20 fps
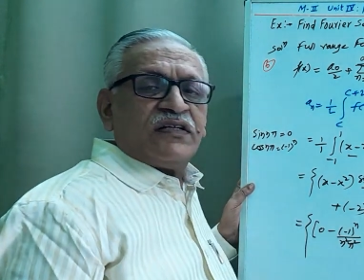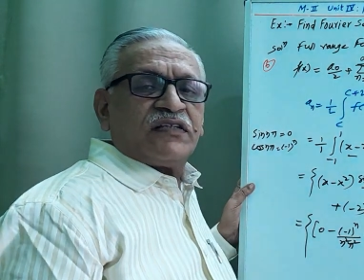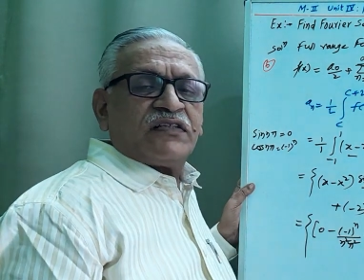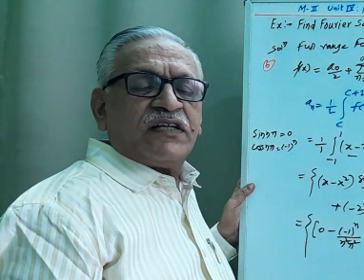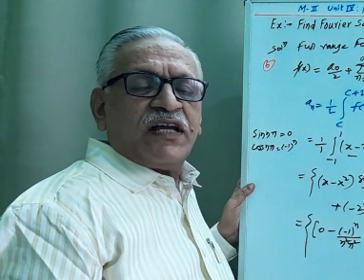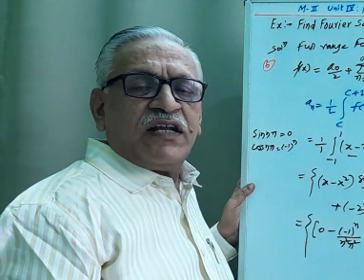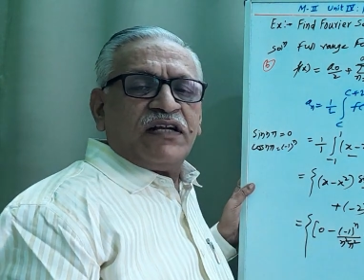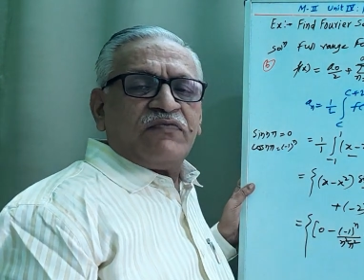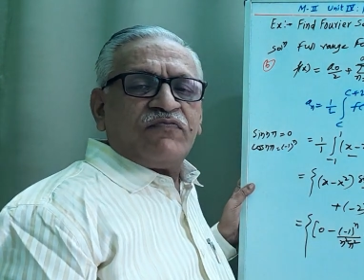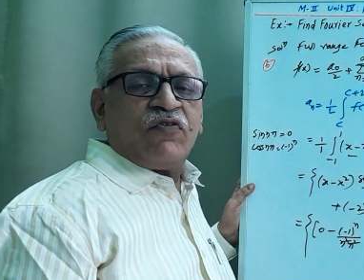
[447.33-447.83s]

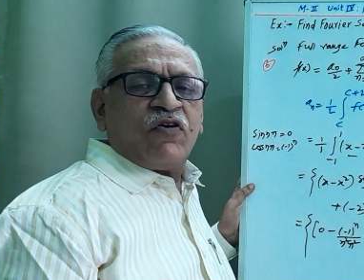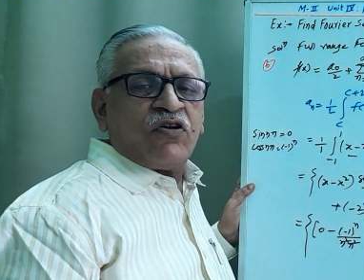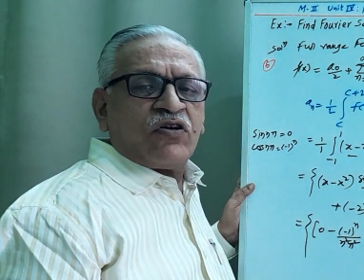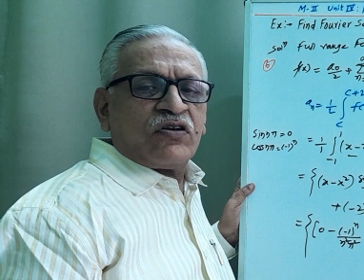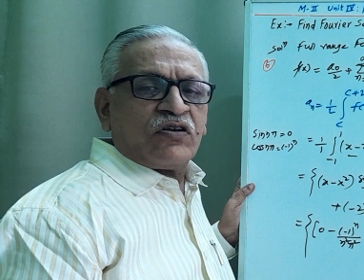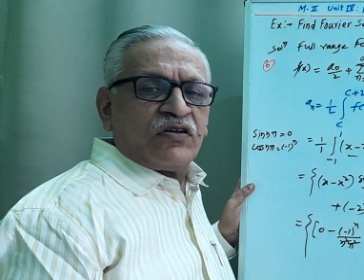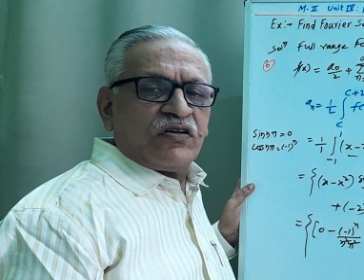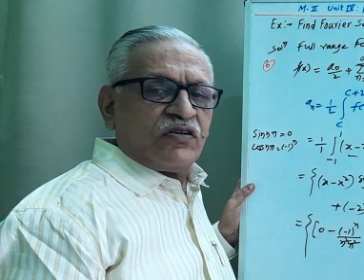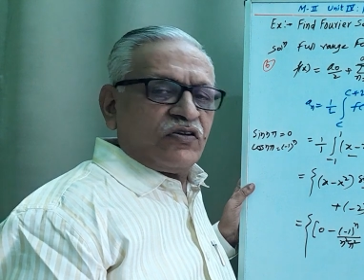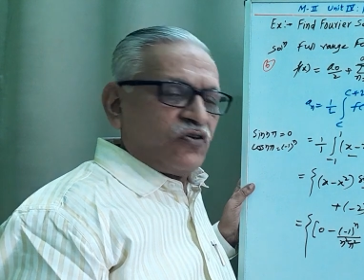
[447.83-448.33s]
Then for
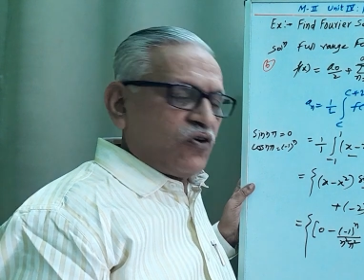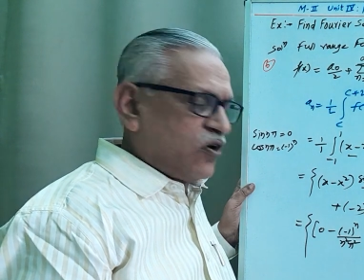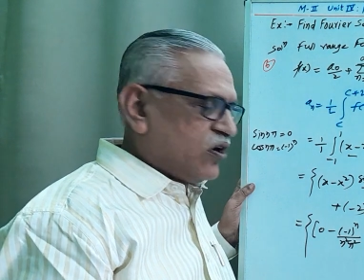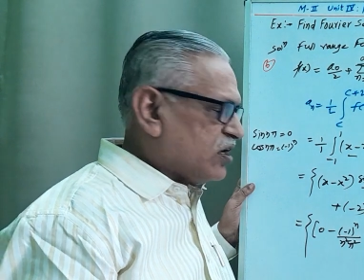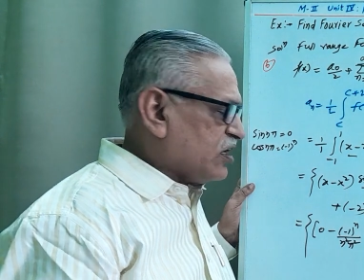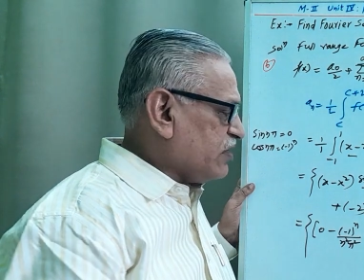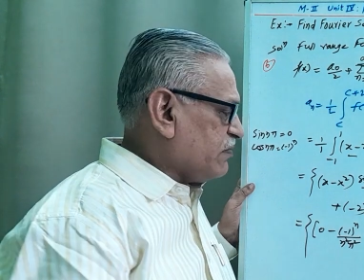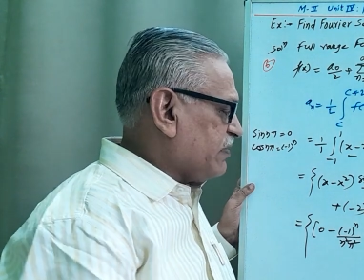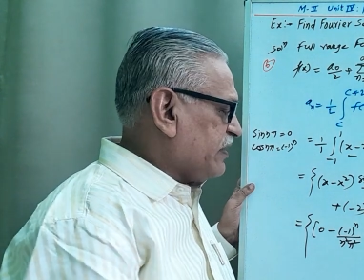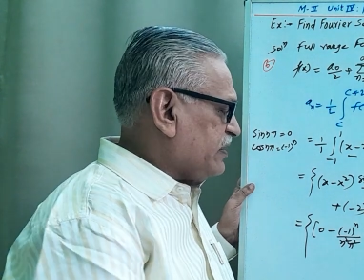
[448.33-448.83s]

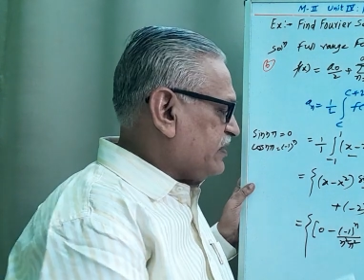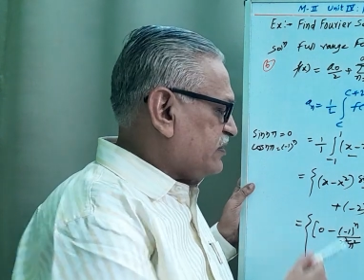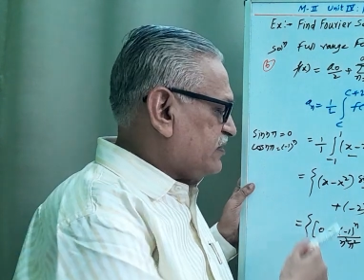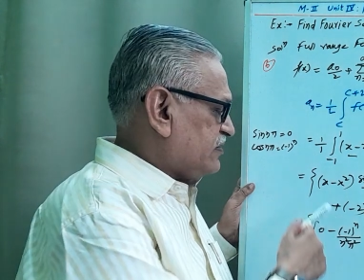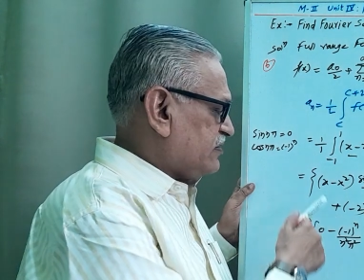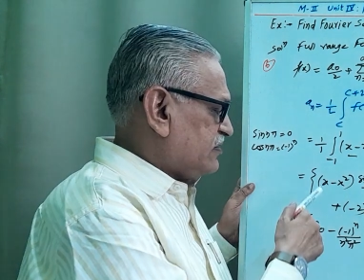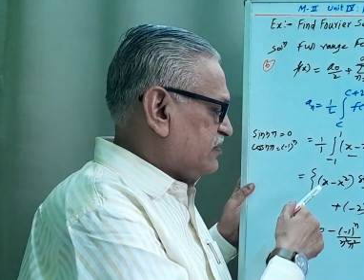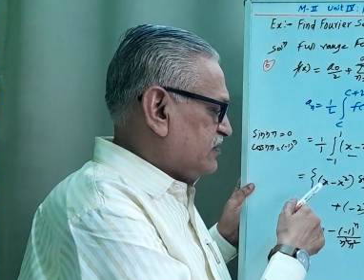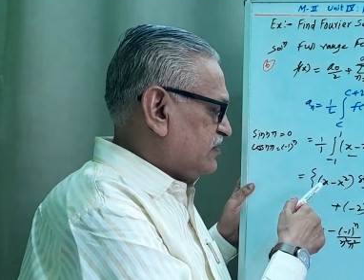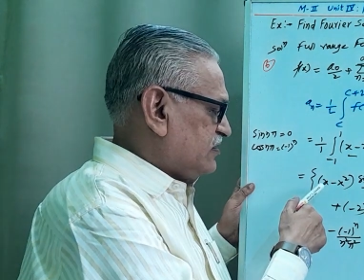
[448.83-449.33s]
lower
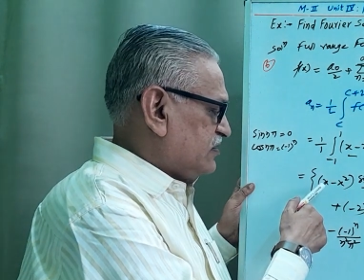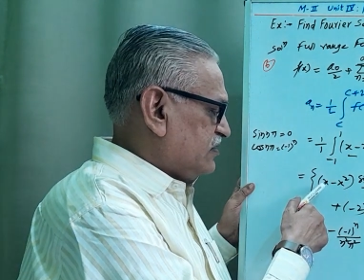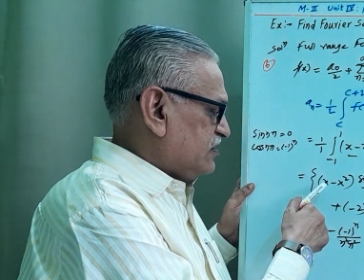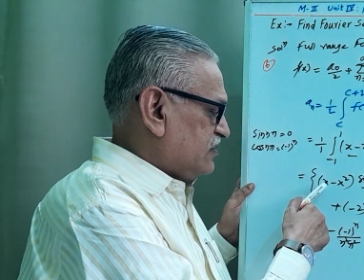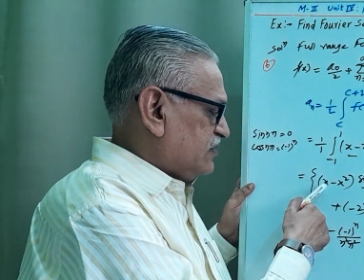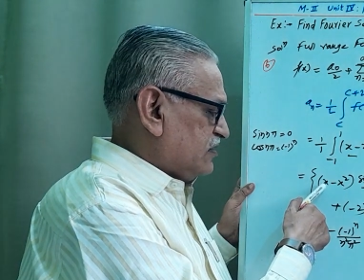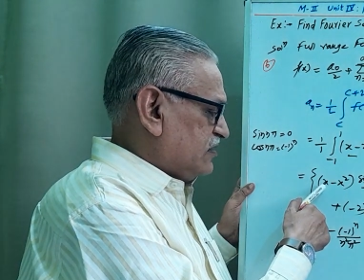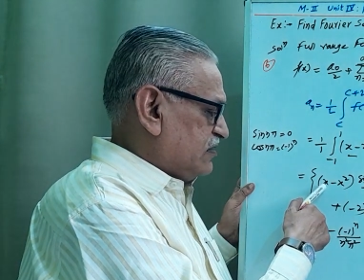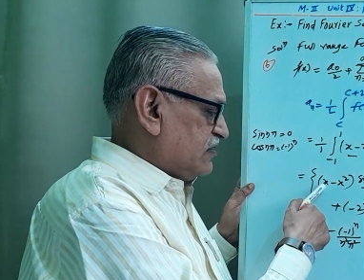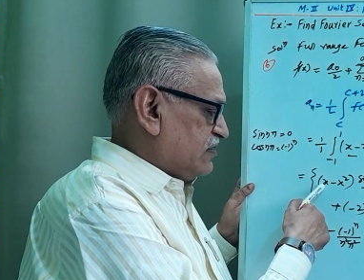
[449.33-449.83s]
limit,
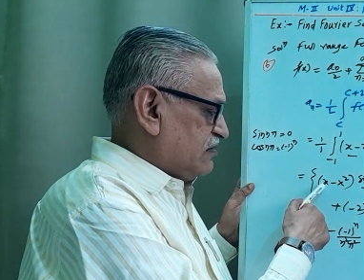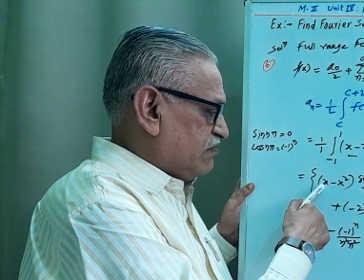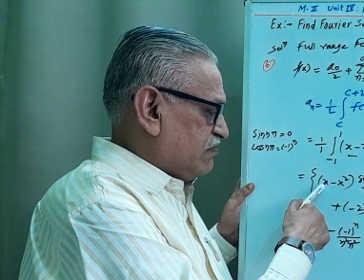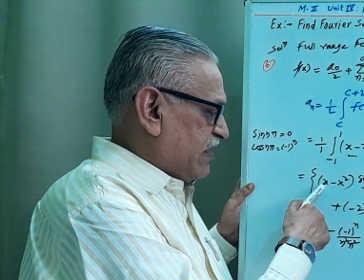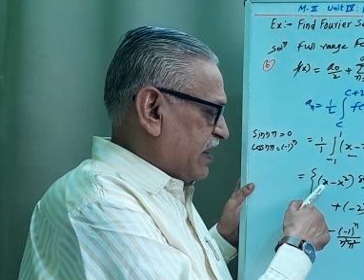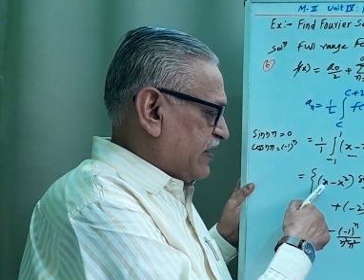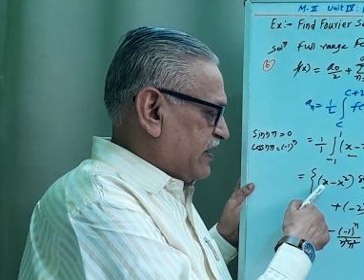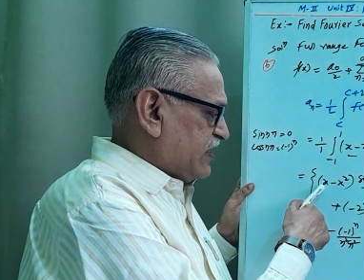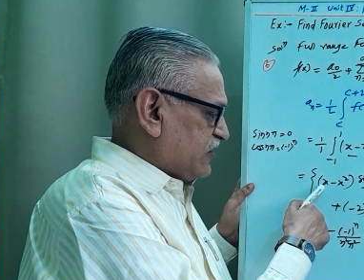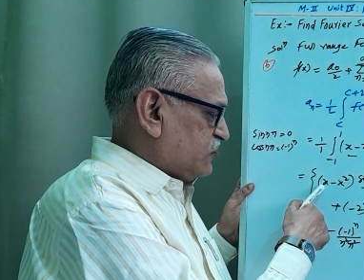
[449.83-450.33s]

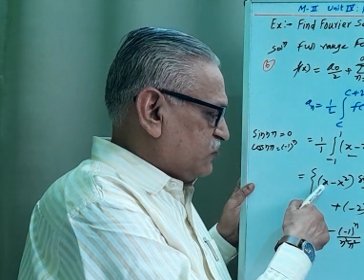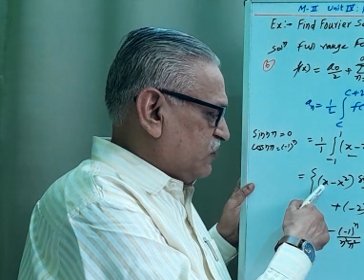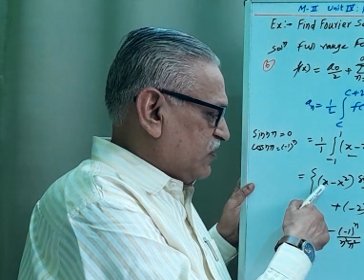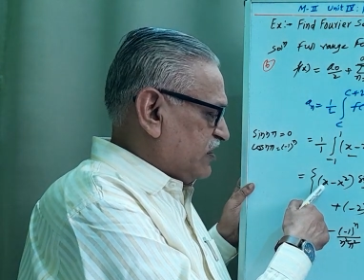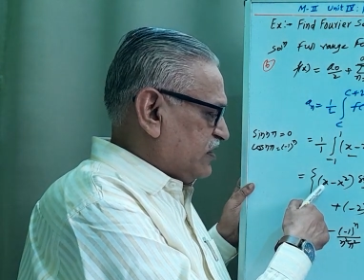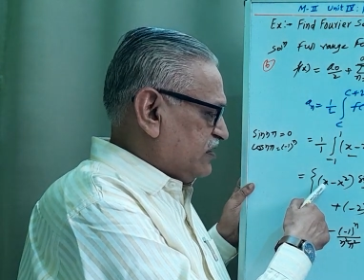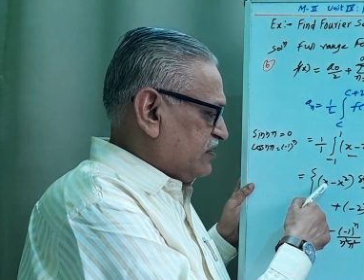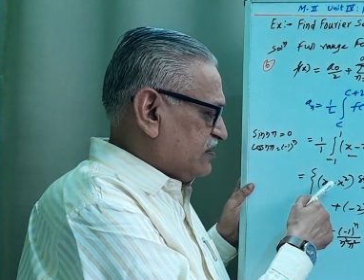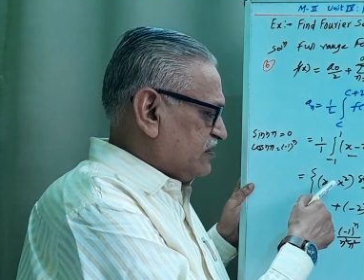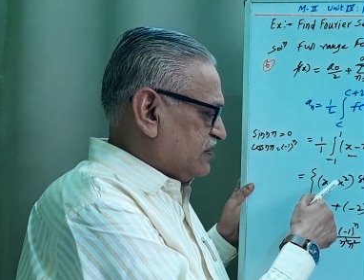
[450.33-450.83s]
minus
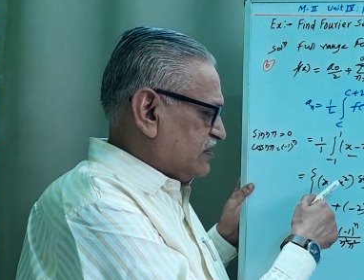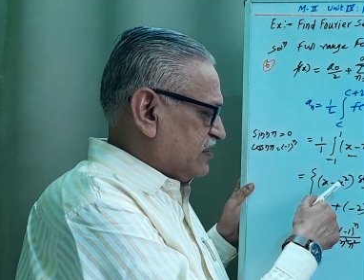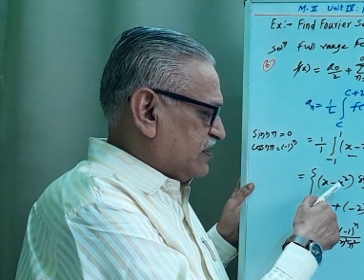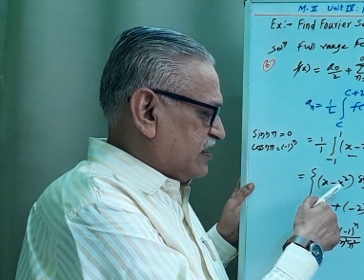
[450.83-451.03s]
1